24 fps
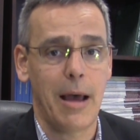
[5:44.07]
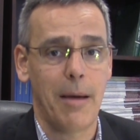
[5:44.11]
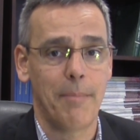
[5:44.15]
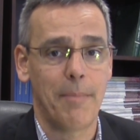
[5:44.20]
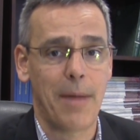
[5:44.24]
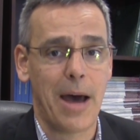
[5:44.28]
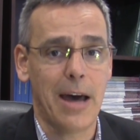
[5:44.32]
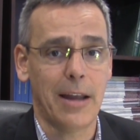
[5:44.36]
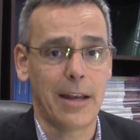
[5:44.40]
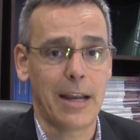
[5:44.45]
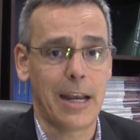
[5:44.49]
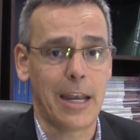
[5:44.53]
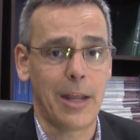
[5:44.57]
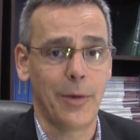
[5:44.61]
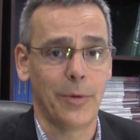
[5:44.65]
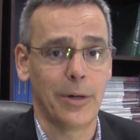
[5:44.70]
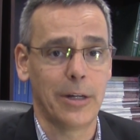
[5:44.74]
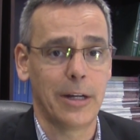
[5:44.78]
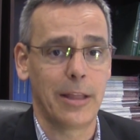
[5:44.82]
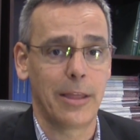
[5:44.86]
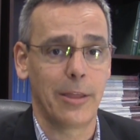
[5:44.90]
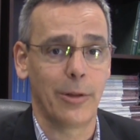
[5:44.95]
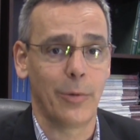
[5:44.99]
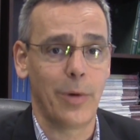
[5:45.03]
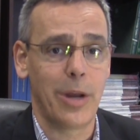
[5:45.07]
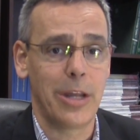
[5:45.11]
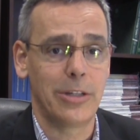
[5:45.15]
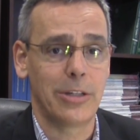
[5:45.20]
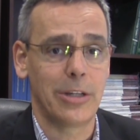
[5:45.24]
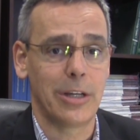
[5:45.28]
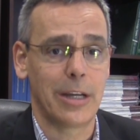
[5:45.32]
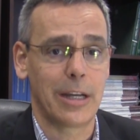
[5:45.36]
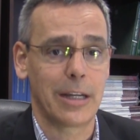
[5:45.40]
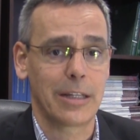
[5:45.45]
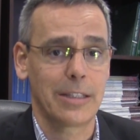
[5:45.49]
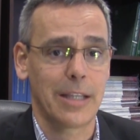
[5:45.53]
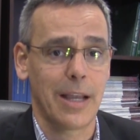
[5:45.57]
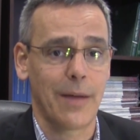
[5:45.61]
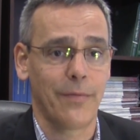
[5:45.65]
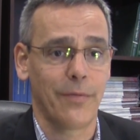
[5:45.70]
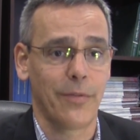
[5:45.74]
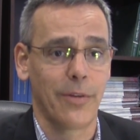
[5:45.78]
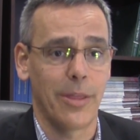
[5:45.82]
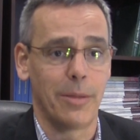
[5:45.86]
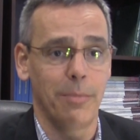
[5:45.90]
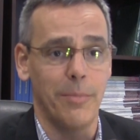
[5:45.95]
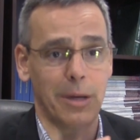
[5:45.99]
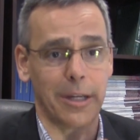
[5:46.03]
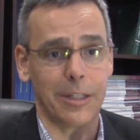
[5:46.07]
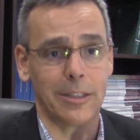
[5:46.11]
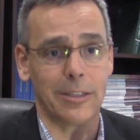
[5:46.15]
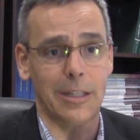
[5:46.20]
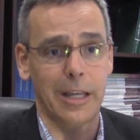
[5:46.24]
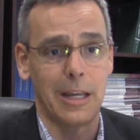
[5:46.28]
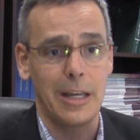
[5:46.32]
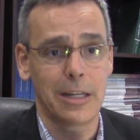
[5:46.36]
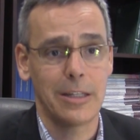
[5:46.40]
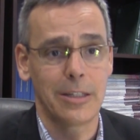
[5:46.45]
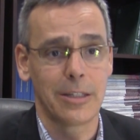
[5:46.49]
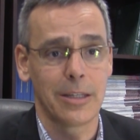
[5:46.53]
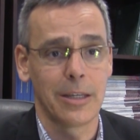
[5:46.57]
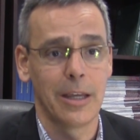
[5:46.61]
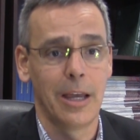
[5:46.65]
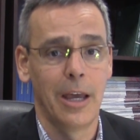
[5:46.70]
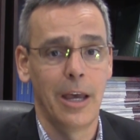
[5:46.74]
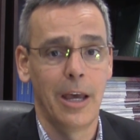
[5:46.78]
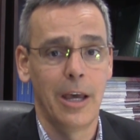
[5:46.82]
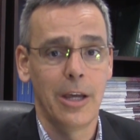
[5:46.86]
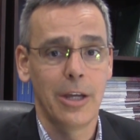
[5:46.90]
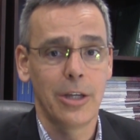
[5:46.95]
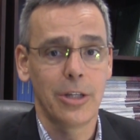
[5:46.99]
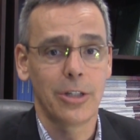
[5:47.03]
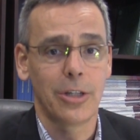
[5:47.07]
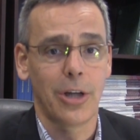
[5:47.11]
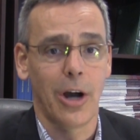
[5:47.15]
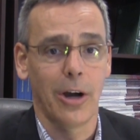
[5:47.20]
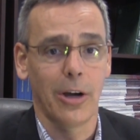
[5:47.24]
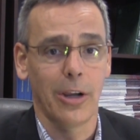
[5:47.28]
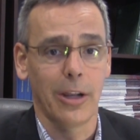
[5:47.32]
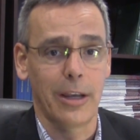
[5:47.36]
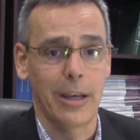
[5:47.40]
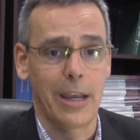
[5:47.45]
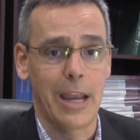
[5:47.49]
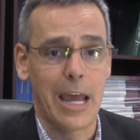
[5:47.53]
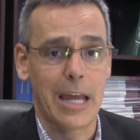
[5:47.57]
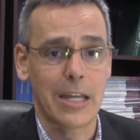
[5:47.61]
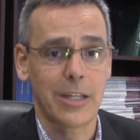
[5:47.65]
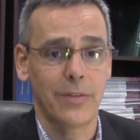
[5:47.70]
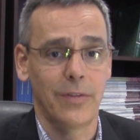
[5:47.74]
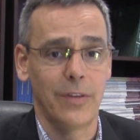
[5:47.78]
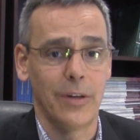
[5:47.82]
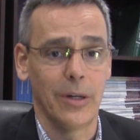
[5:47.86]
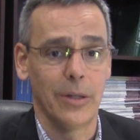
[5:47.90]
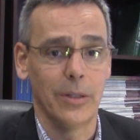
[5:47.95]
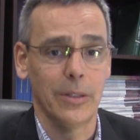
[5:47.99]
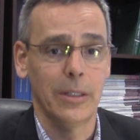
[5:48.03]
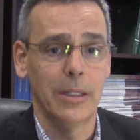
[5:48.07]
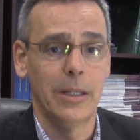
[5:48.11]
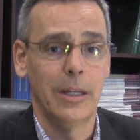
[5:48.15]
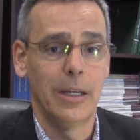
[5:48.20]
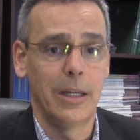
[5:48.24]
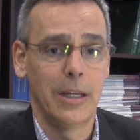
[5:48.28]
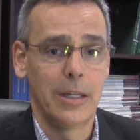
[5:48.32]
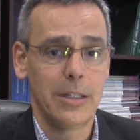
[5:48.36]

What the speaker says: about anyone in the region except for the big cities, Charlotte, Nashville.